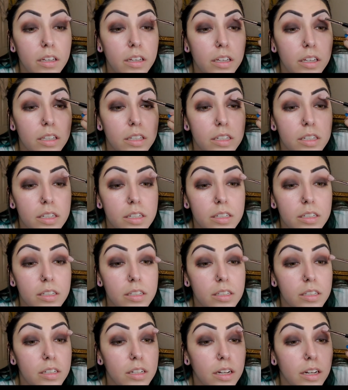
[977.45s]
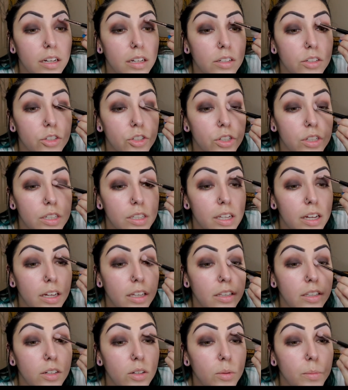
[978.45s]
it's not just that
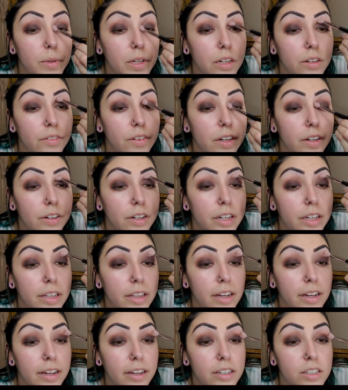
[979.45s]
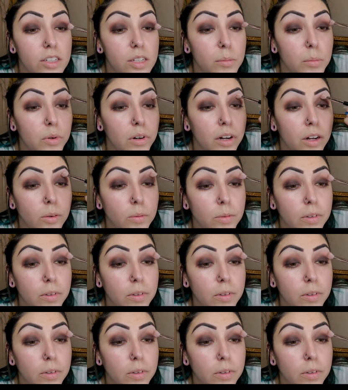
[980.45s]
little bit of area that has the brown,